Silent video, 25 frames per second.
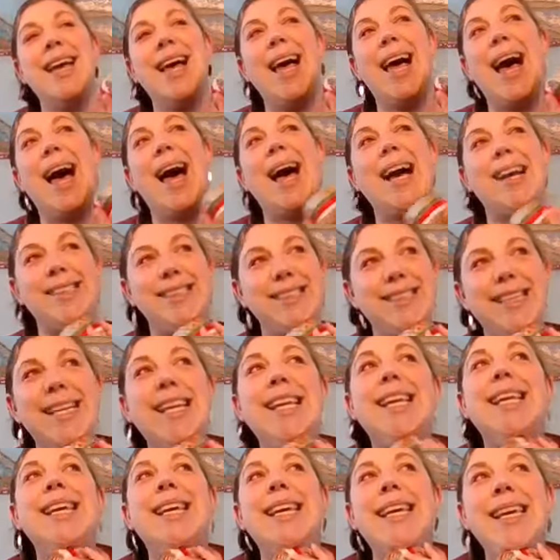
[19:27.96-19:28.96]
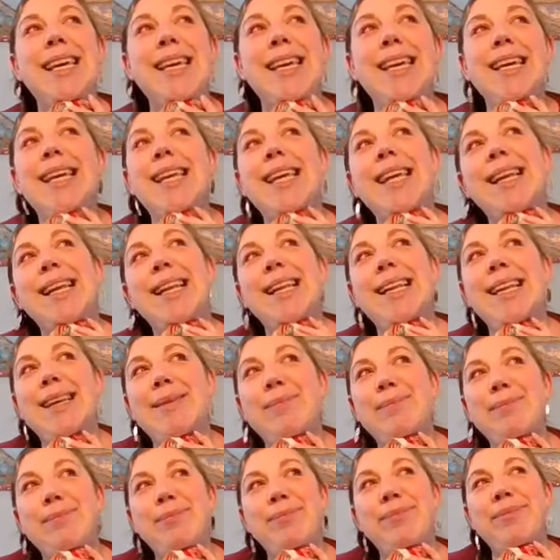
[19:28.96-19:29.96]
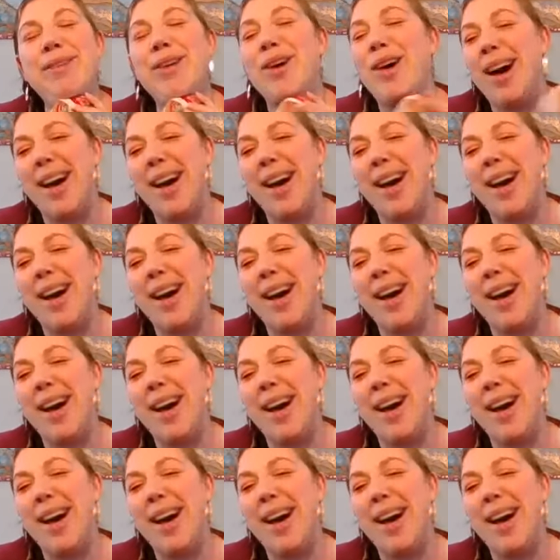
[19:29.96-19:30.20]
actually, in no,